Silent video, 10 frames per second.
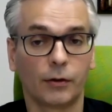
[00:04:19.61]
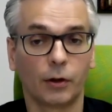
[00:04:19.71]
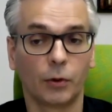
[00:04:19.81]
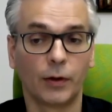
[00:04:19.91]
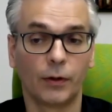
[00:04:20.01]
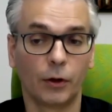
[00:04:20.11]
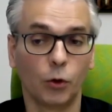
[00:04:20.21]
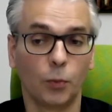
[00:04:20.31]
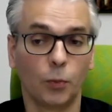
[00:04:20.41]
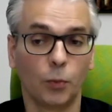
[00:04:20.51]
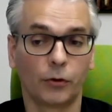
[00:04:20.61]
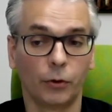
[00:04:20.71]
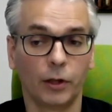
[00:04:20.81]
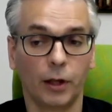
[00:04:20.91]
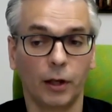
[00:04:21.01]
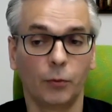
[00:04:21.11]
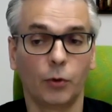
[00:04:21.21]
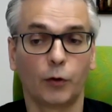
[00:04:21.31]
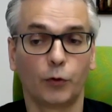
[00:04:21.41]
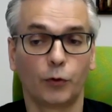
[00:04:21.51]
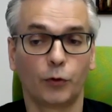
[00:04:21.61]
so in the UPA 30 arm, we have